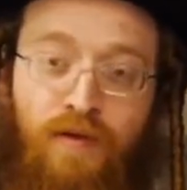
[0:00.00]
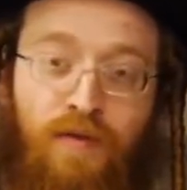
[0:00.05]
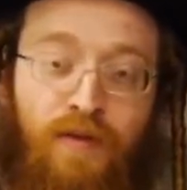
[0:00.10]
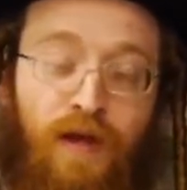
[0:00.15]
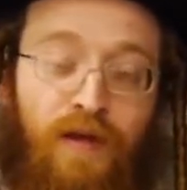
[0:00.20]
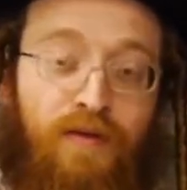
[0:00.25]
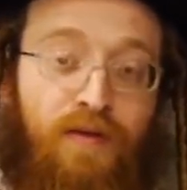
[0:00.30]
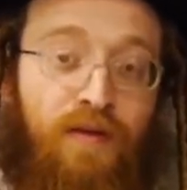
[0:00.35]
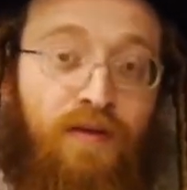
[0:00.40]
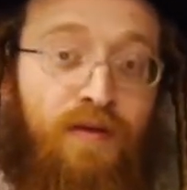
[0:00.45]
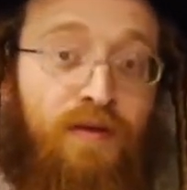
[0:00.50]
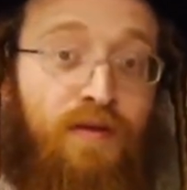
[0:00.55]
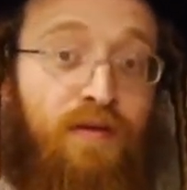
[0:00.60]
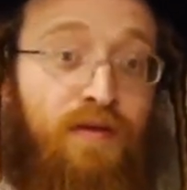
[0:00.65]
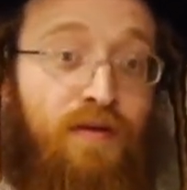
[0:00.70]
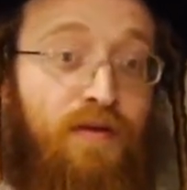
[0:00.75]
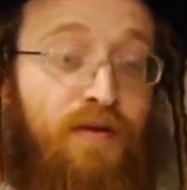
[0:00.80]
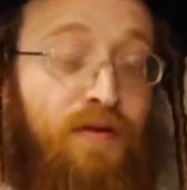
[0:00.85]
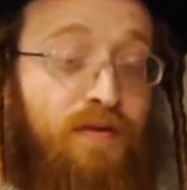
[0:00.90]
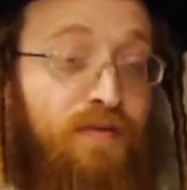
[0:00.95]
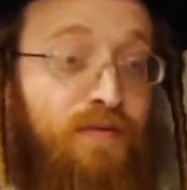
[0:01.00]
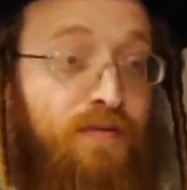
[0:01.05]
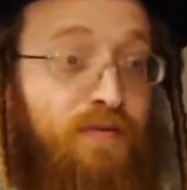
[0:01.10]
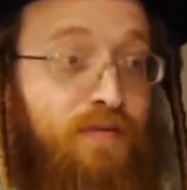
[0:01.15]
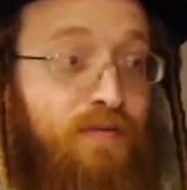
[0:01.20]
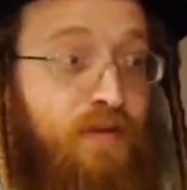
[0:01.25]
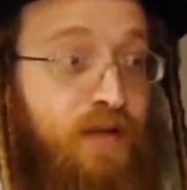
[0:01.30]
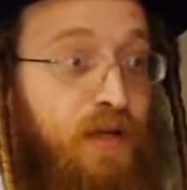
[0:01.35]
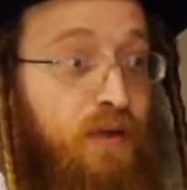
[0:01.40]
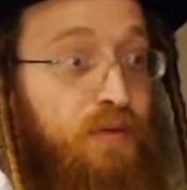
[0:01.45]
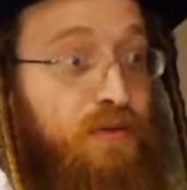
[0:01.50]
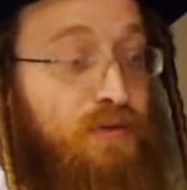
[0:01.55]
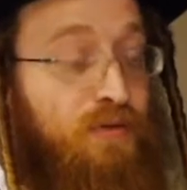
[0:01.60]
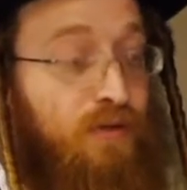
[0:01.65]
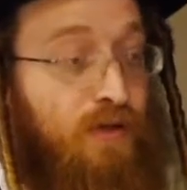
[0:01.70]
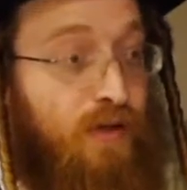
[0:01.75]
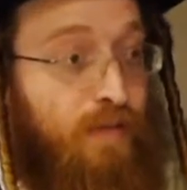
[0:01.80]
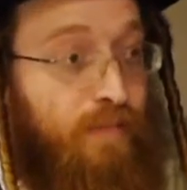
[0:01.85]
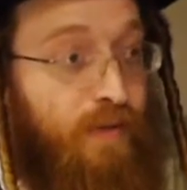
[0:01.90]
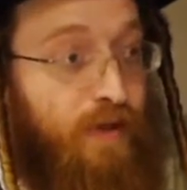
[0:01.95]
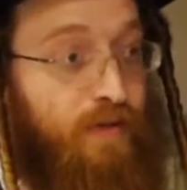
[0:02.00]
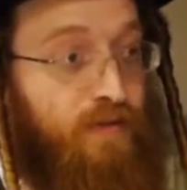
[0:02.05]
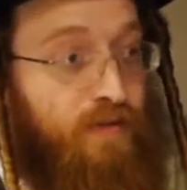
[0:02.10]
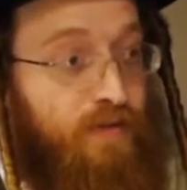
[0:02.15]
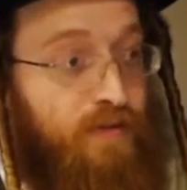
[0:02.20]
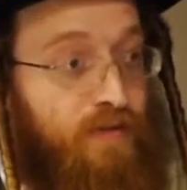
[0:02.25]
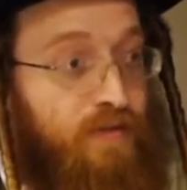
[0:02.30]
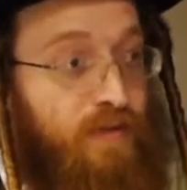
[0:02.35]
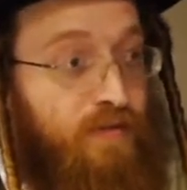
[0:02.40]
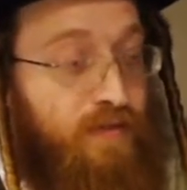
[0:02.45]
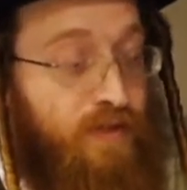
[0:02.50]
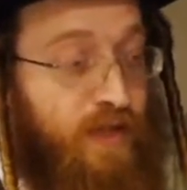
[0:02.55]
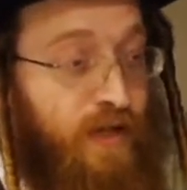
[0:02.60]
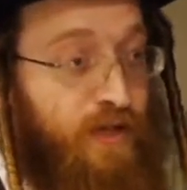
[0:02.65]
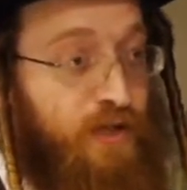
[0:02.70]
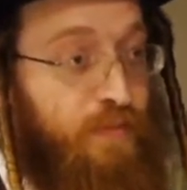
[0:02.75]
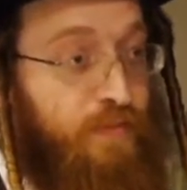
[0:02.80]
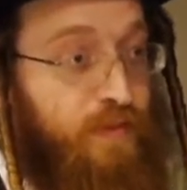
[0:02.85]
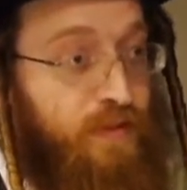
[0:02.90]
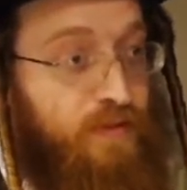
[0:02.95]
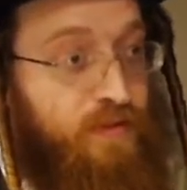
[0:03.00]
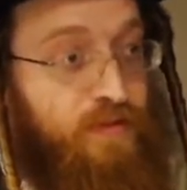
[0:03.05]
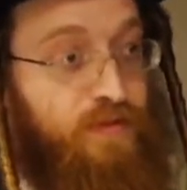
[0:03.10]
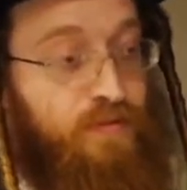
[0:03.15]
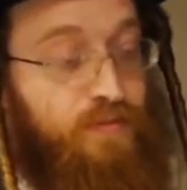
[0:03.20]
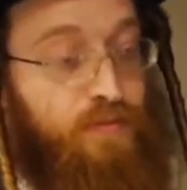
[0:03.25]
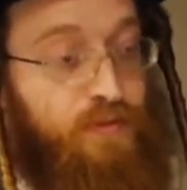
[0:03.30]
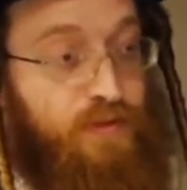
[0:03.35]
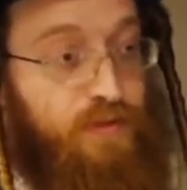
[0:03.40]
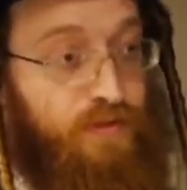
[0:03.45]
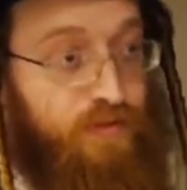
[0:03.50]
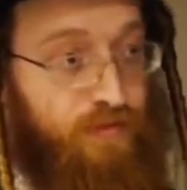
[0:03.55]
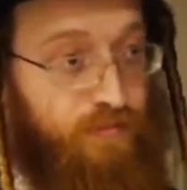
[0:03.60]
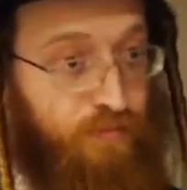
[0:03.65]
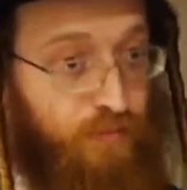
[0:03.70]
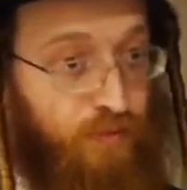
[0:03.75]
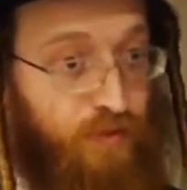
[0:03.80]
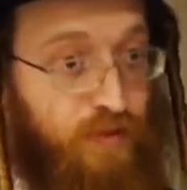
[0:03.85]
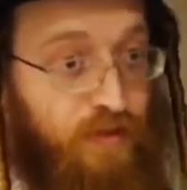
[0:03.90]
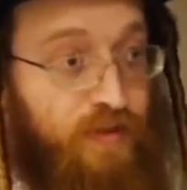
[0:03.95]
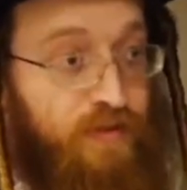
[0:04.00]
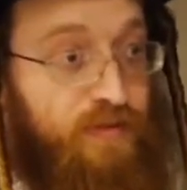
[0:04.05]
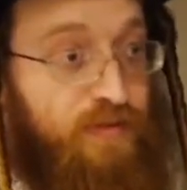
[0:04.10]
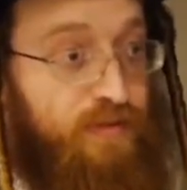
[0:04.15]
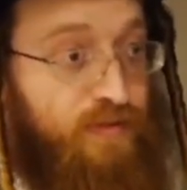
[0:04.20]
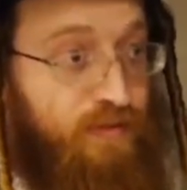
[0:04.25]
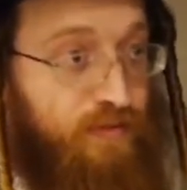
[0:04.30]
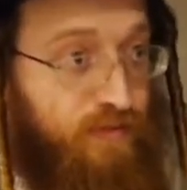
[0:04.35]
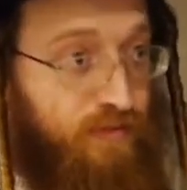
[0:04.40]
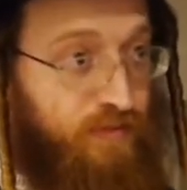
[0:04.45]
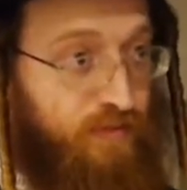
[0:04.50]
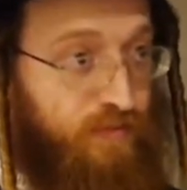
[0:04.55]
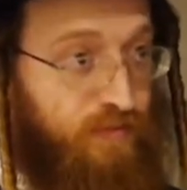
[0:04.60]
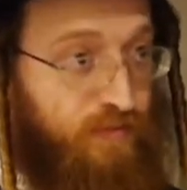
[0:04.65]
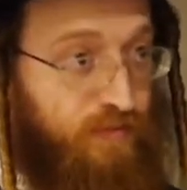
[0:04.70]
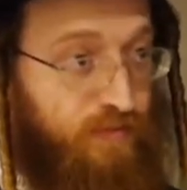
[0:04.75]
The idea that he was talking about of attachment was more or less